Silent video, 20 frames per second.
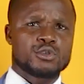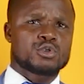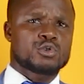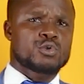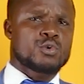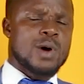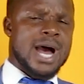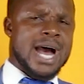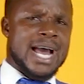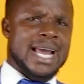
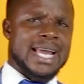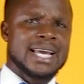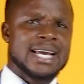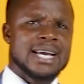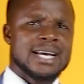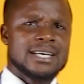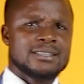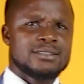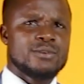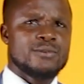try
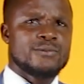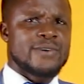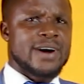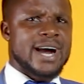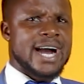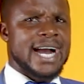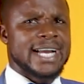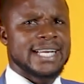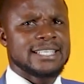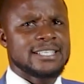to
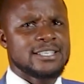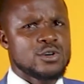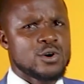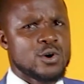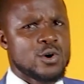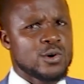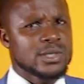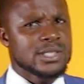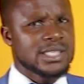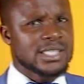find
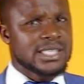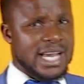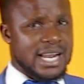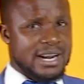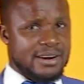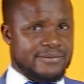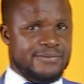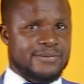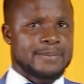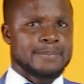
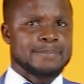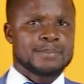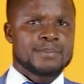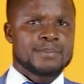yourself.